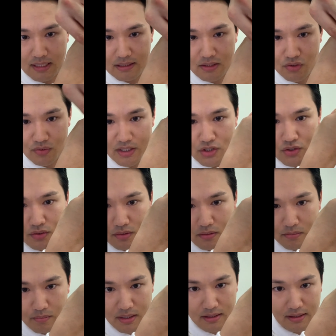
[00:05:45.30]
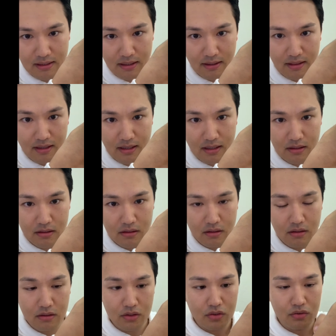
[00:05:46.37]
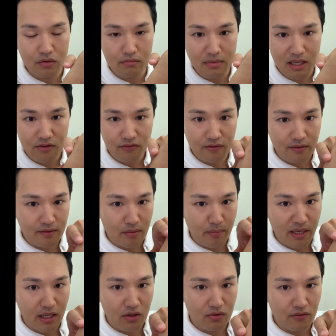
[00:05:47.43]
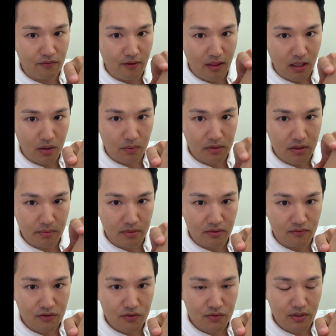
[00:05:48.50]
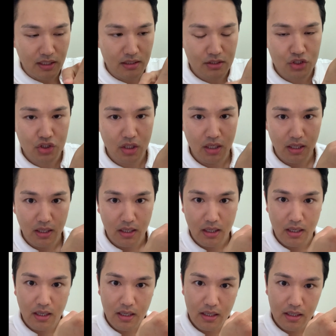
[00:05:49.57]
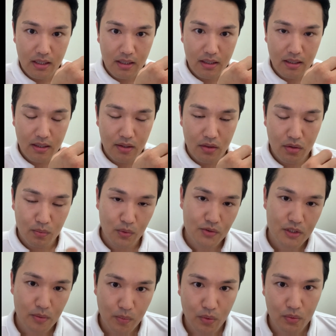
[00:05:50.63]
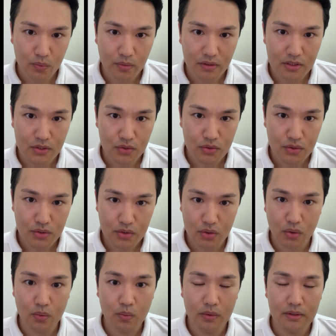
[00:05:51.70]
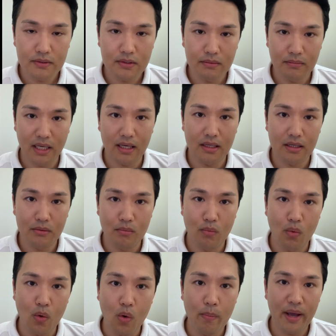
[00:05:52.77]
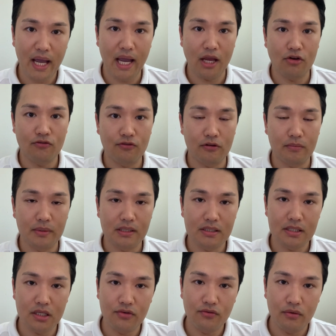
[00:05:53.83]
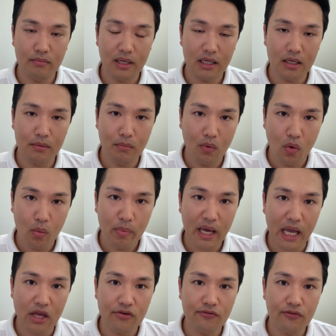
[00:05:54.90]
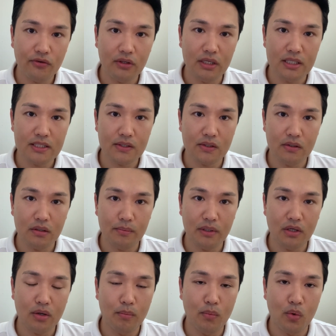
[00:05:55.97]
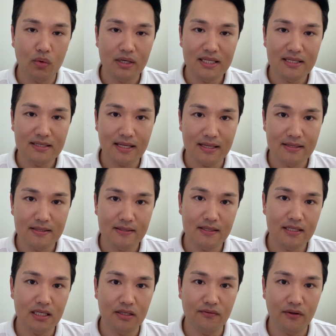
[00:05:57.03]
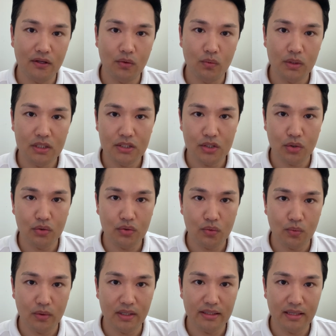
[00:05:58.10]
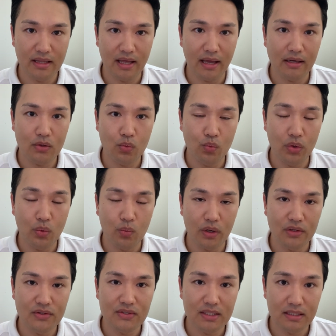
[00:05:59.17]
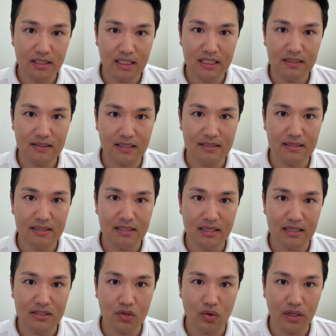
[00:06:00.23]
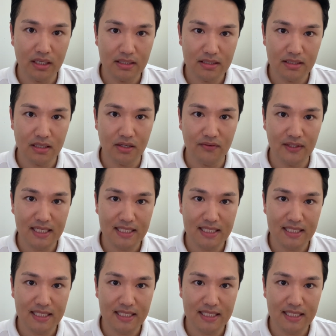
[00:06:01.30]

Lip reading: direction, bend it like that, you may feel the pain over there with a bit of stretch. The most important one is you don't want to make it more painful, because if you make it more painful, it's going to become more sensitive, and we don't want that. We want to desensitize it instead of the